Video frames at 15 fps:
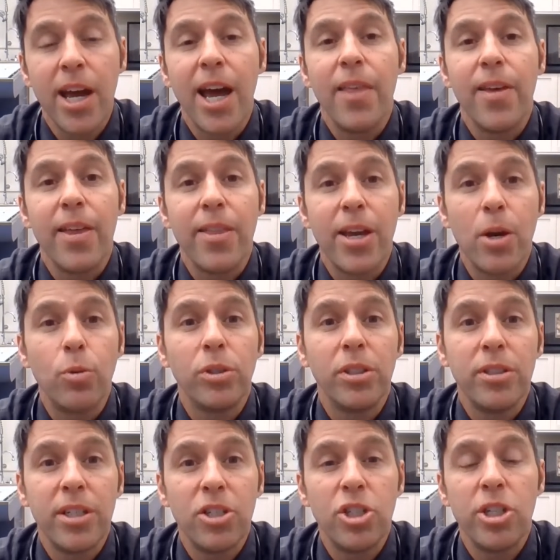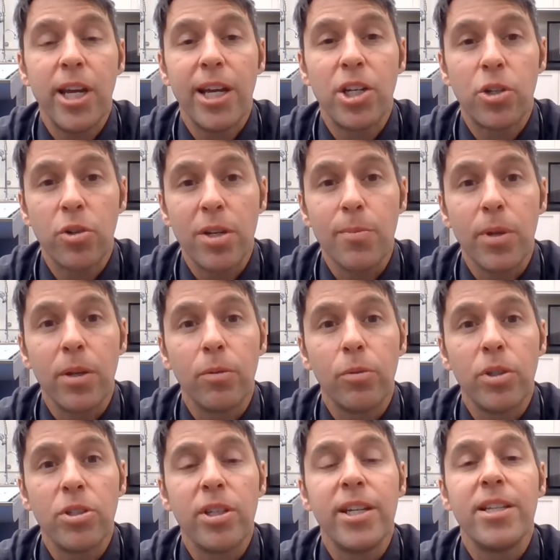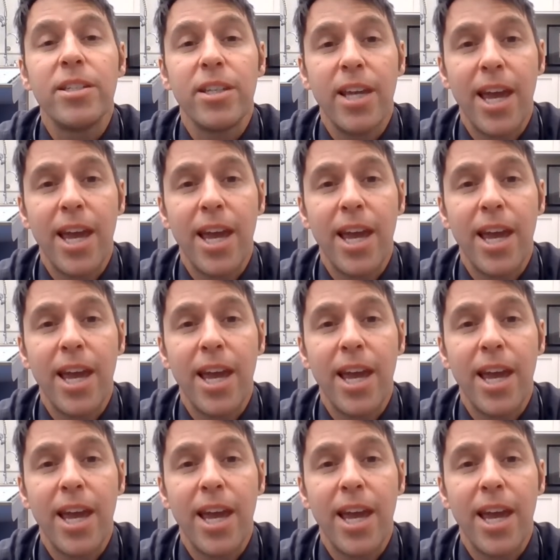And then they will initiate treatment, which is